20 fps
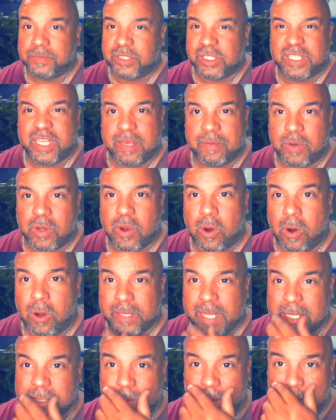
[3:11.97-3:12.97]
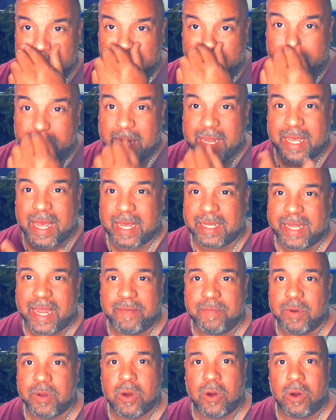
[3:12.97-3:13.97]
just give them a call. That's what I'm doing. I
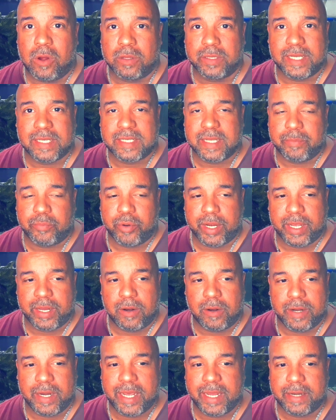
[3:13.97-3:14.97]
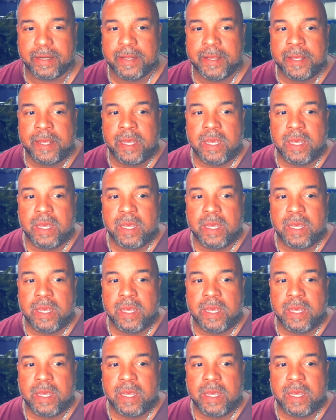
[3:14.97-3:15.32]
gave them a call. They said bring it on in.